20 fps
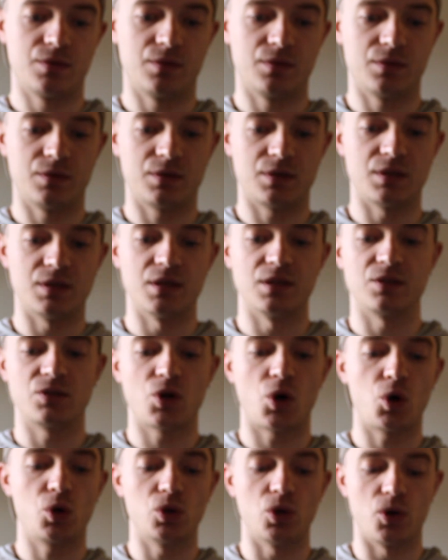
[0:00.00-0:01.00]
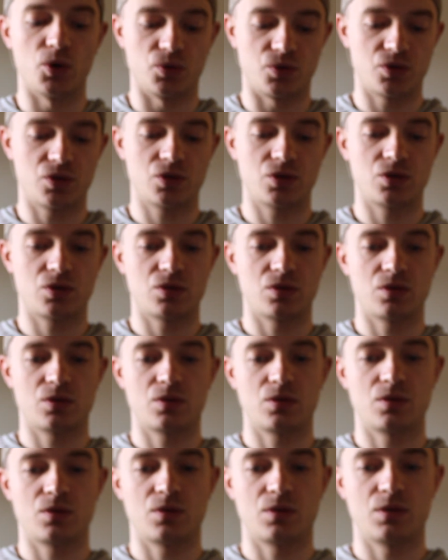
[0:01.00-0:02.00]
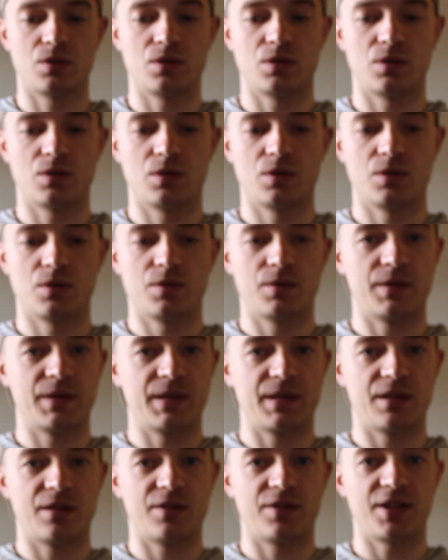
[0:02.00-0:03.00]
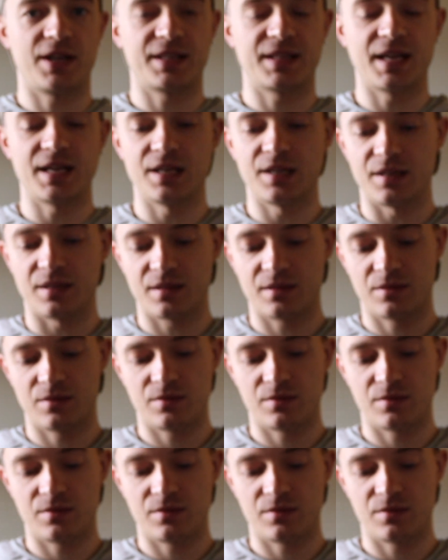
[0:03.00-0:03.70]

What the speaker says: This is the Tolos. I think they